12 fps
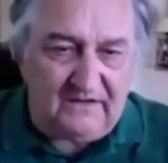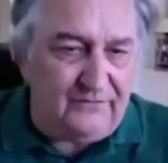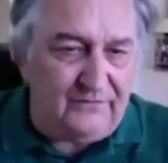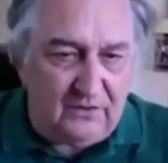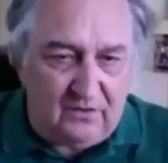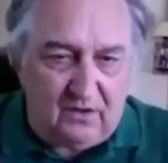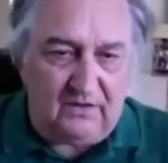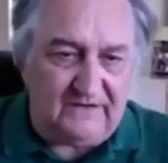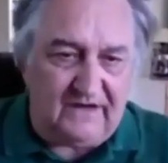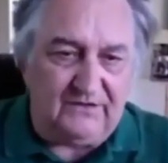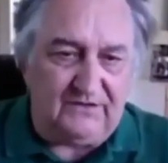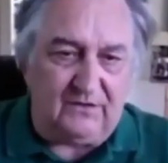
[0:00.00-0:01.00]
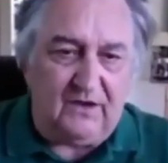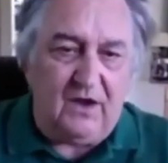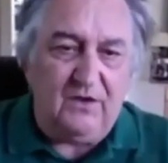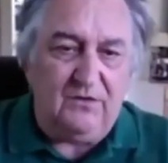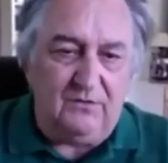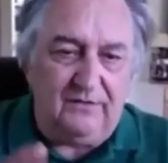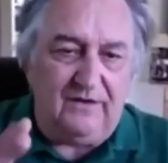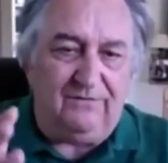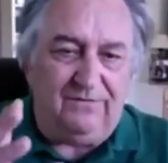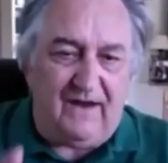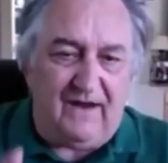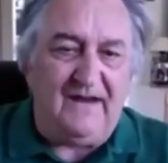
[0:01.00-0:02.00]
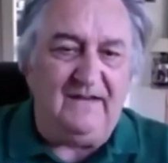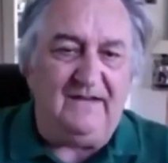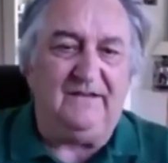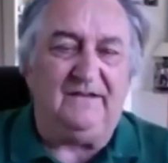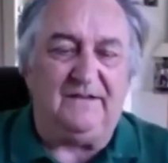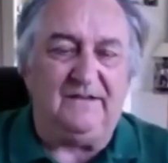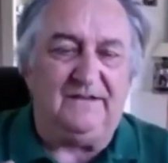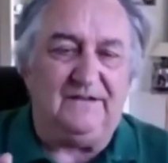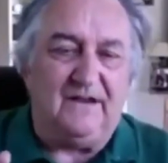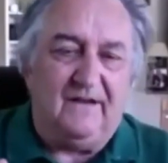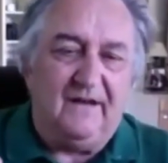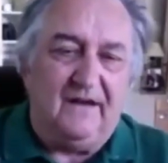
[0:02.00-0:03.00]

if you go and test your, you will find this